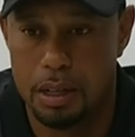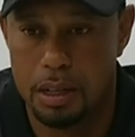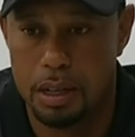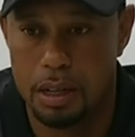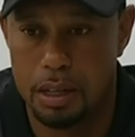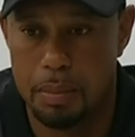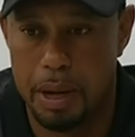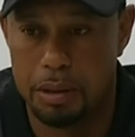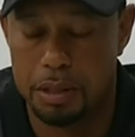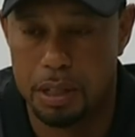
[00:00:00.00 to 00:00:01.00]
the
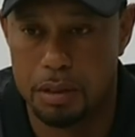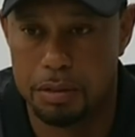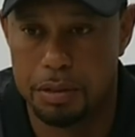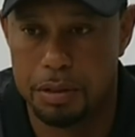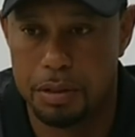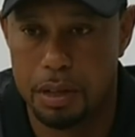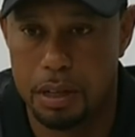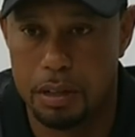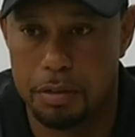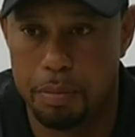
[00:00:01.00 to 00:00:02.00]
amount of
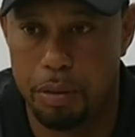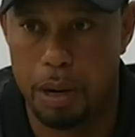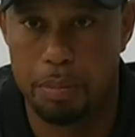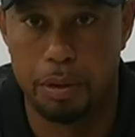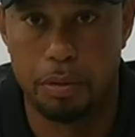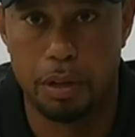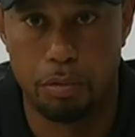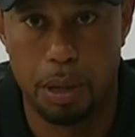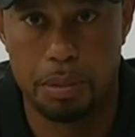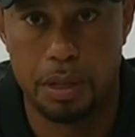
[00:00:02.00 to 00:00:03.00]
prep and
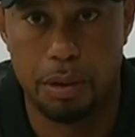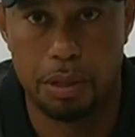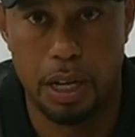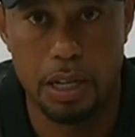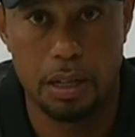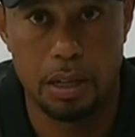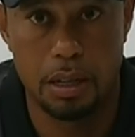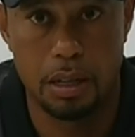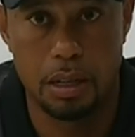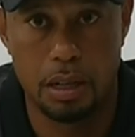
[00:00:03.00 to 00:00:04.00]
reps that I would like.
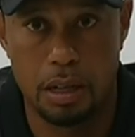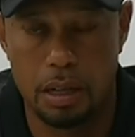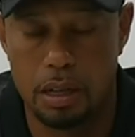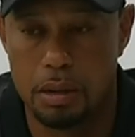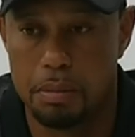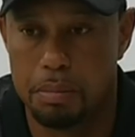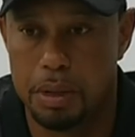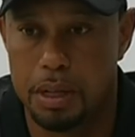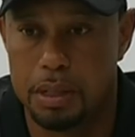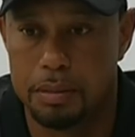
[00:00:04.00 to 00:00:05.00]

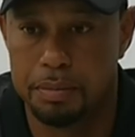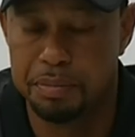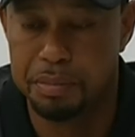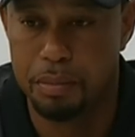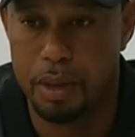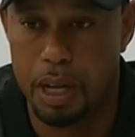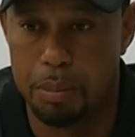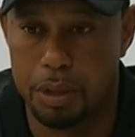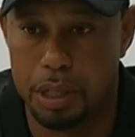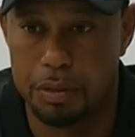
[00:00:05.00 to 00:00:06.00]
But
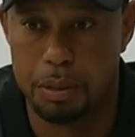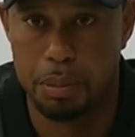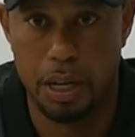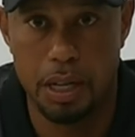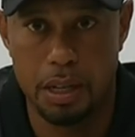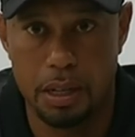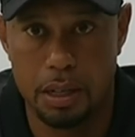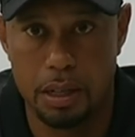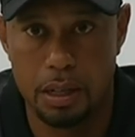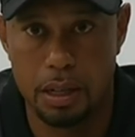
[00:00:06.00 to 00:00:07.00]
I'm good enough to play.
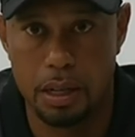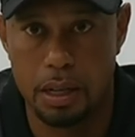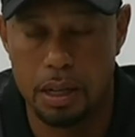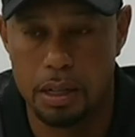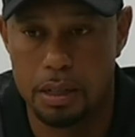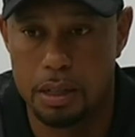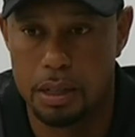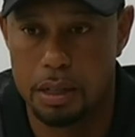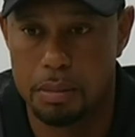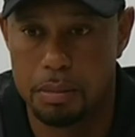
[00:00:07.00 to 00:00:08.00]
And
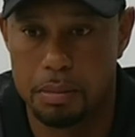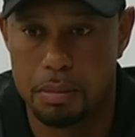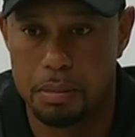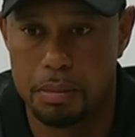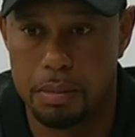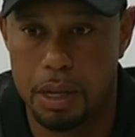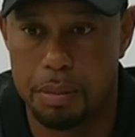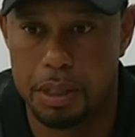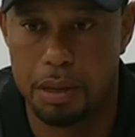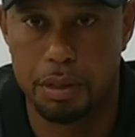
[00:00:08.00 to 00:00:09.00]
I'm going
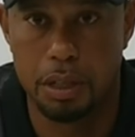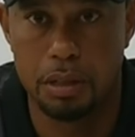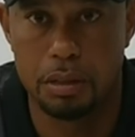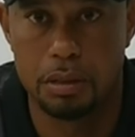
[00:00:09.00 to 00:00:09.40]
to give it a go.